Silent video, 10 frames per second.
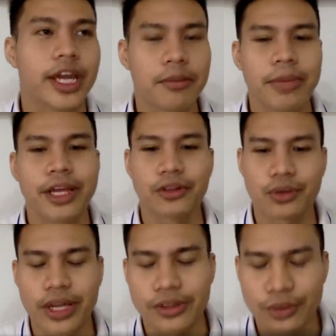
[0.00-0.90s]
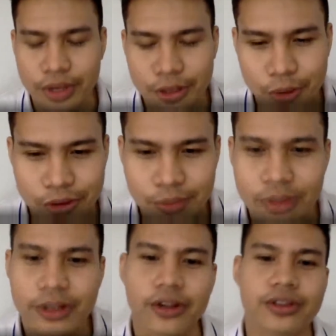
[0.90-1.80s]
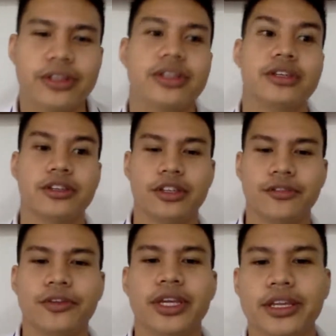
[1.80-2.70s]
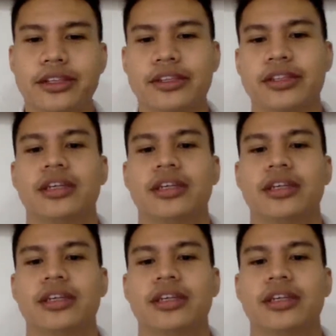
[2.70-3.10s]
back to you as soon as possible on the certificates.